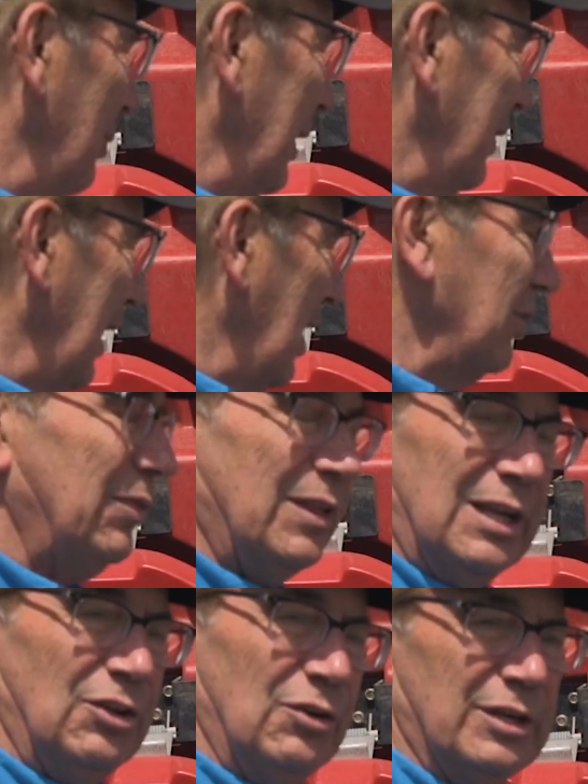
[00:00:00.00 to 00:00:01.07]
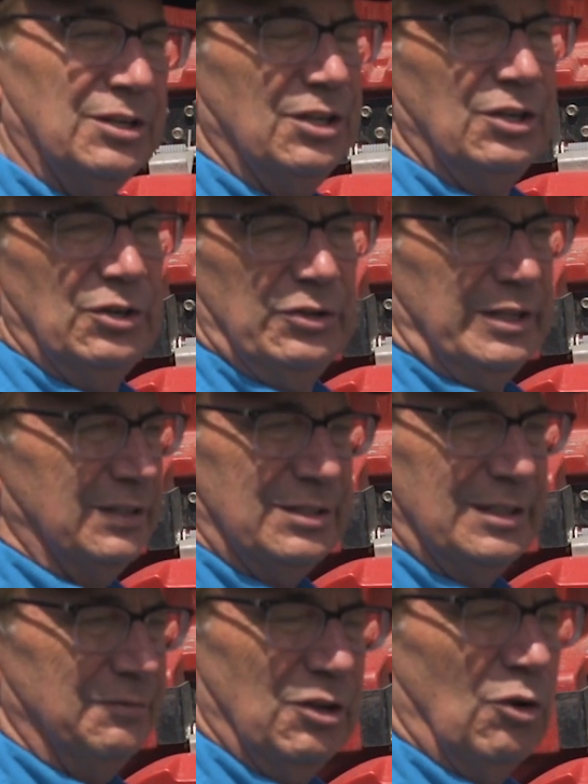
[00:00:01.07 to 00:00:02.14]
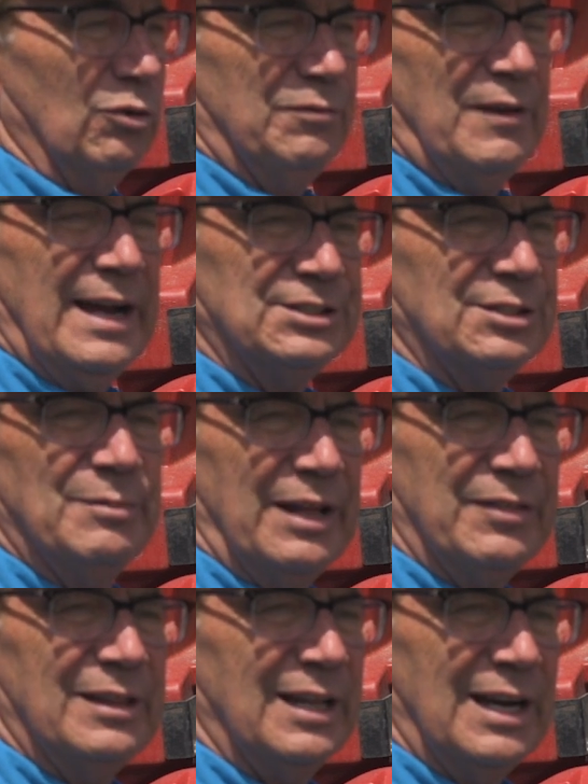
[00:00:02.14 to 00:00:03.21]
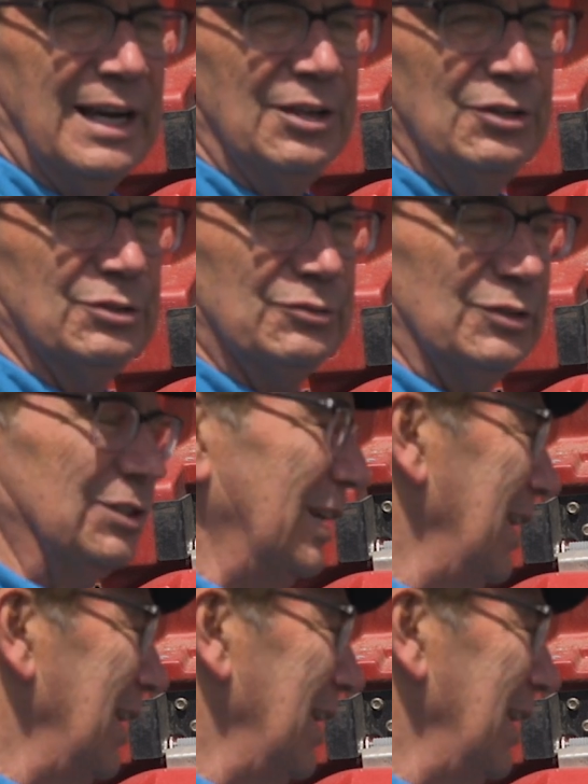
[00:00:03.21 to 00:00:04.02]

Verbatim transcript: But the other thing you can do that's the old-fashioned method that I used as a